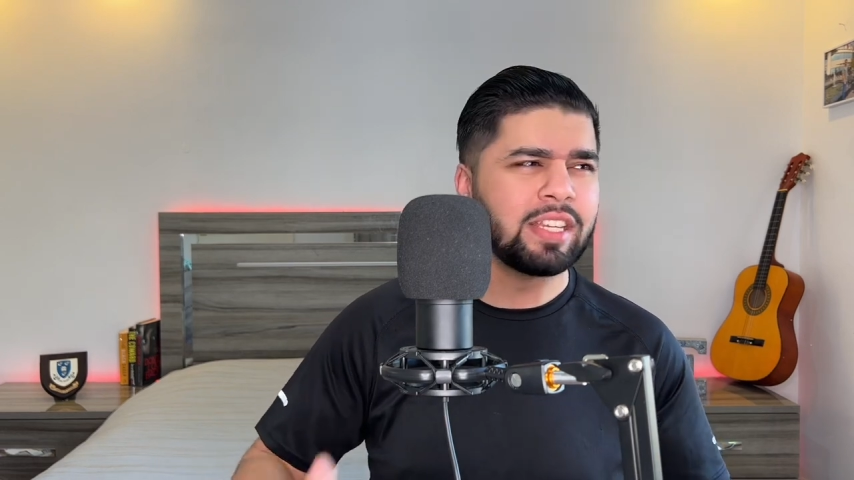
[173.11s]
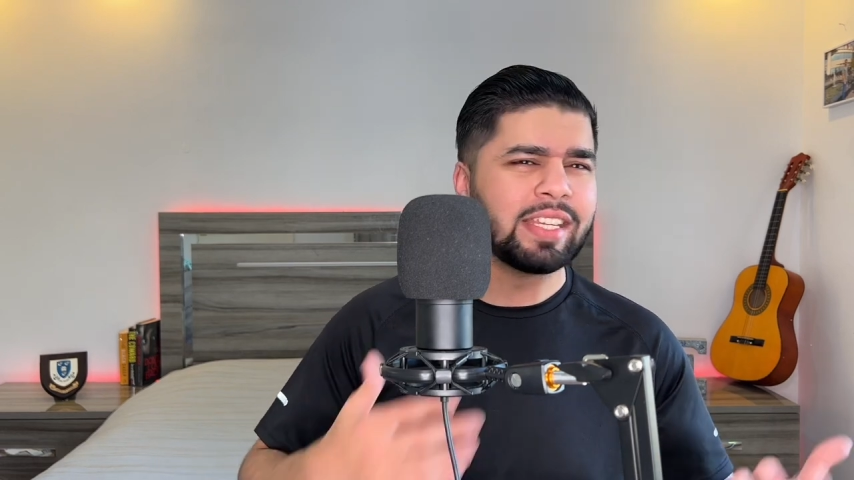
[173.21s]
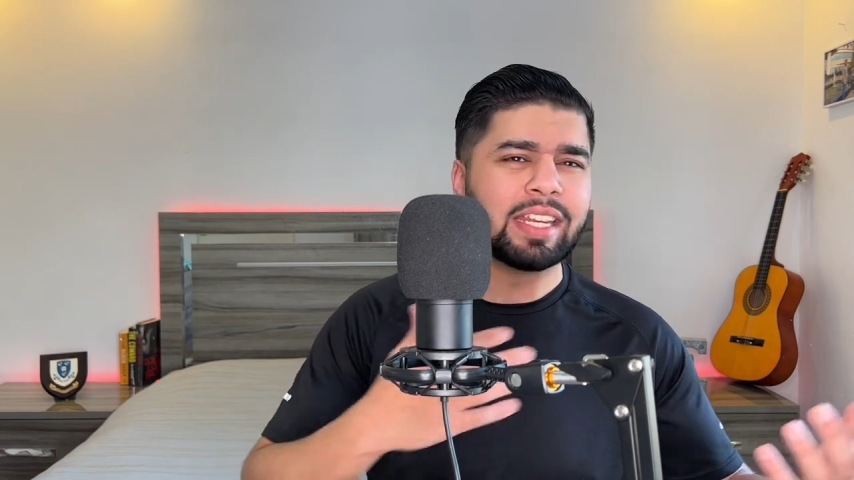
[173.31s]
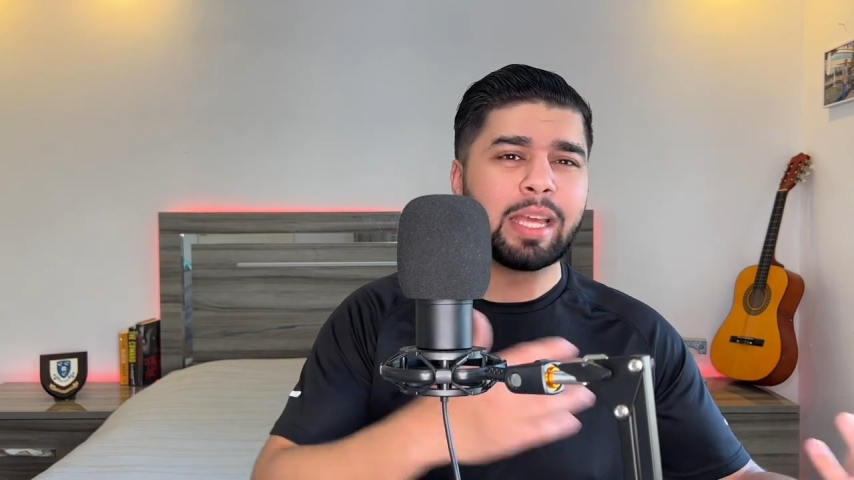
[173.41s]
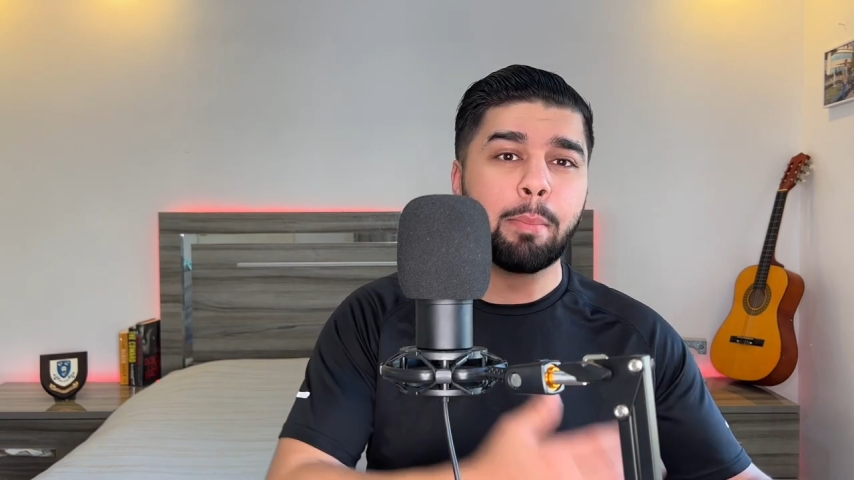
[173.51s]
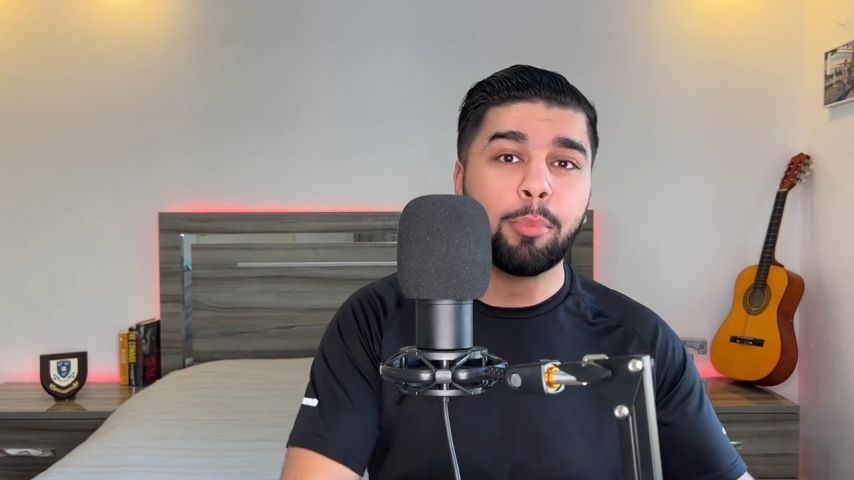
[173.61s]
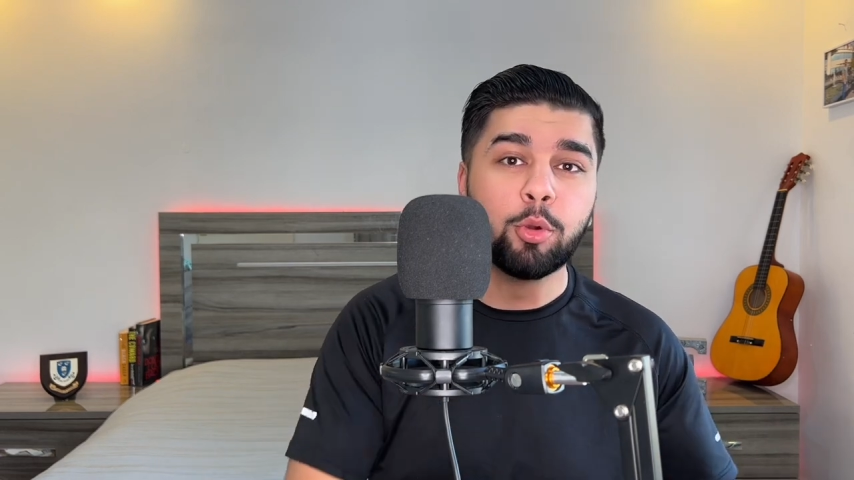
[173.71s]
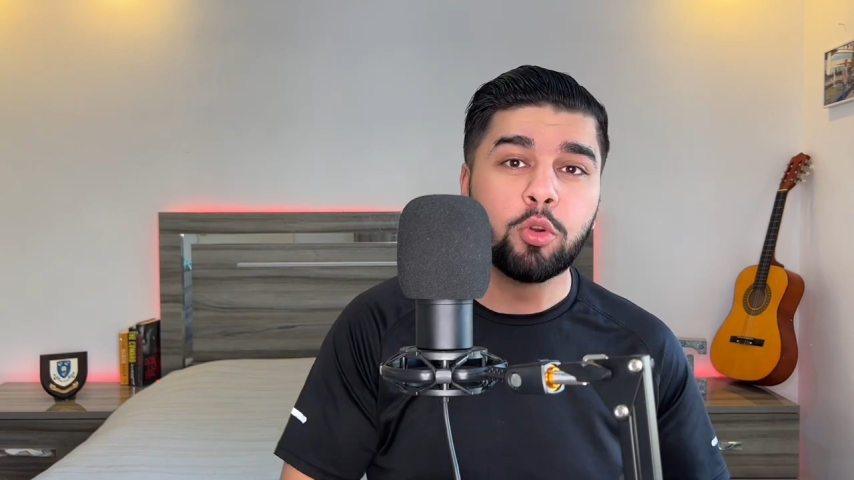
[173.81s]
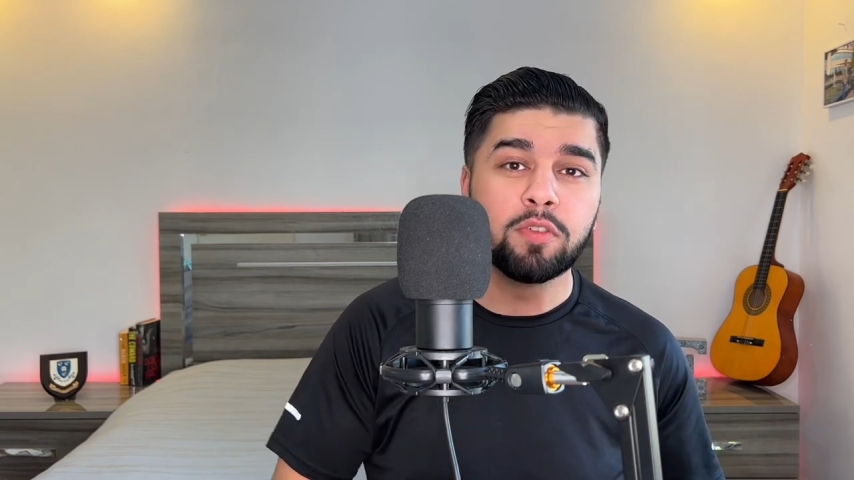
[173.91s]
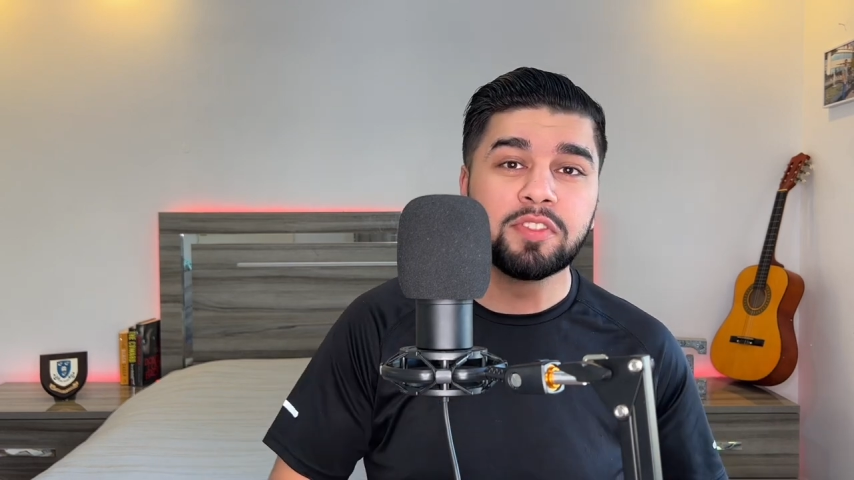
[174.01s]
is he going to get
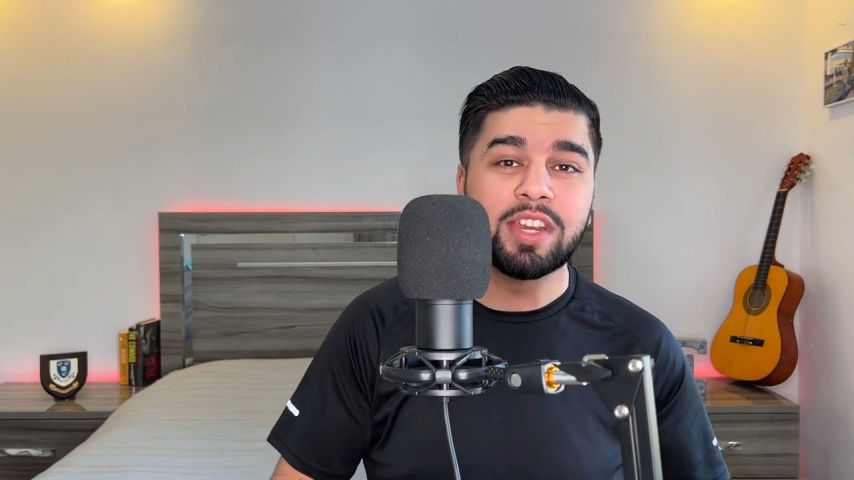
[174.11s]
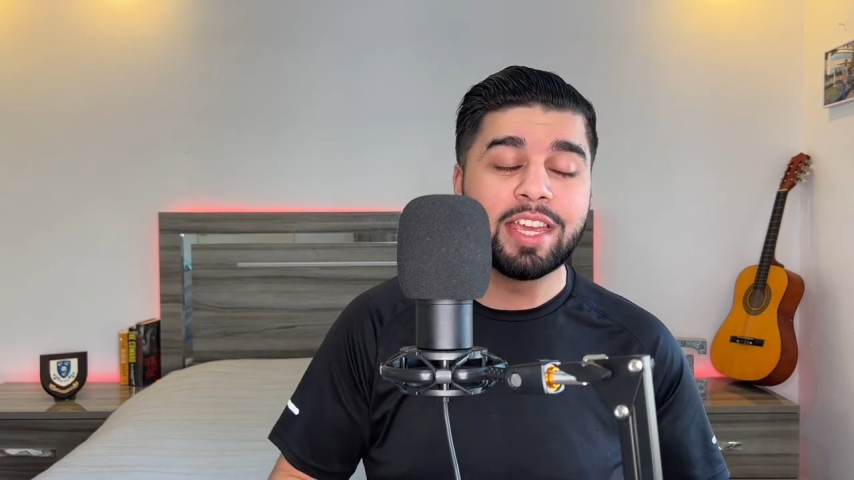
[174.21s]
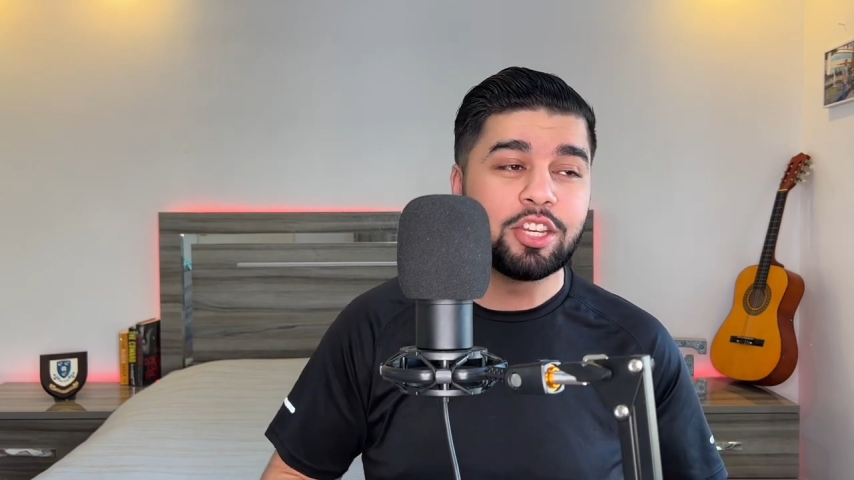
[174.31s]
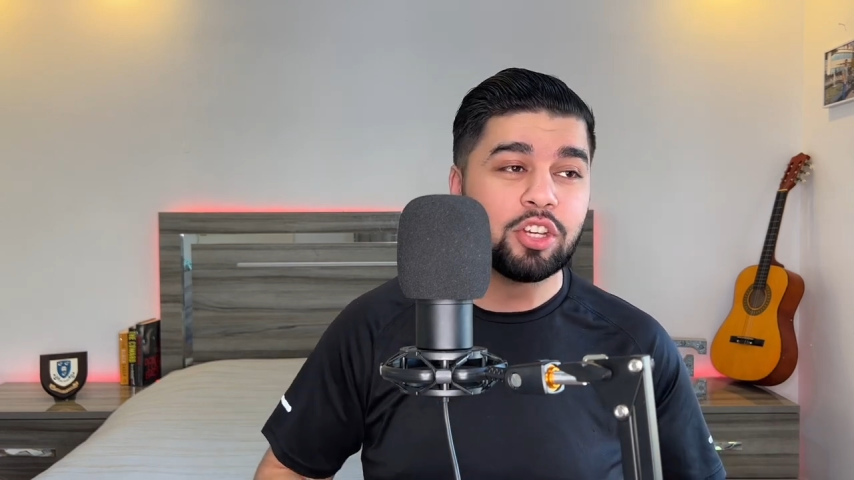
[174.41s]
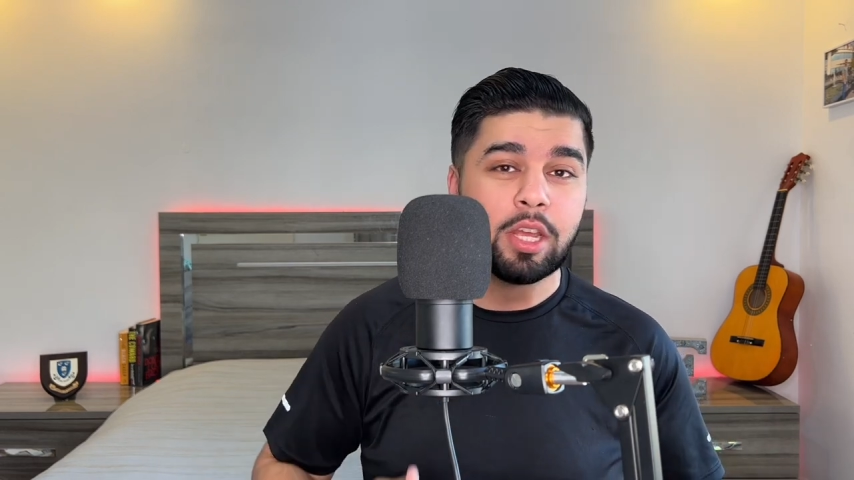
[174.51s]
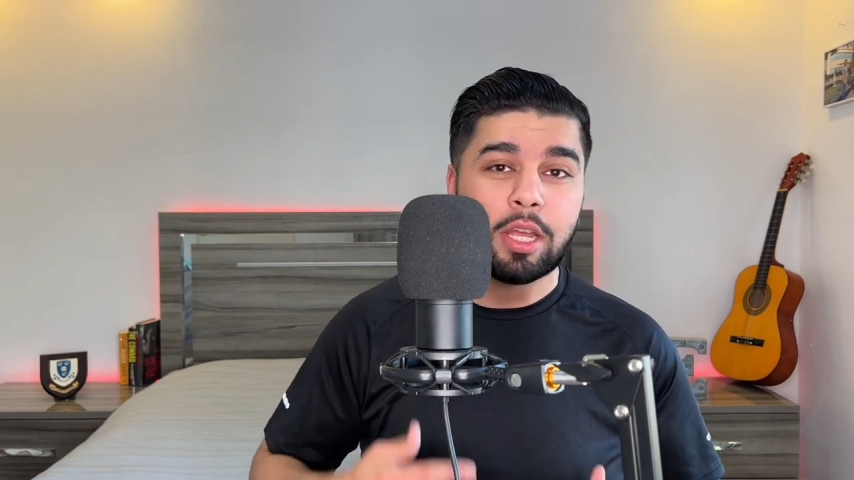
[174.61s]
booed off stage?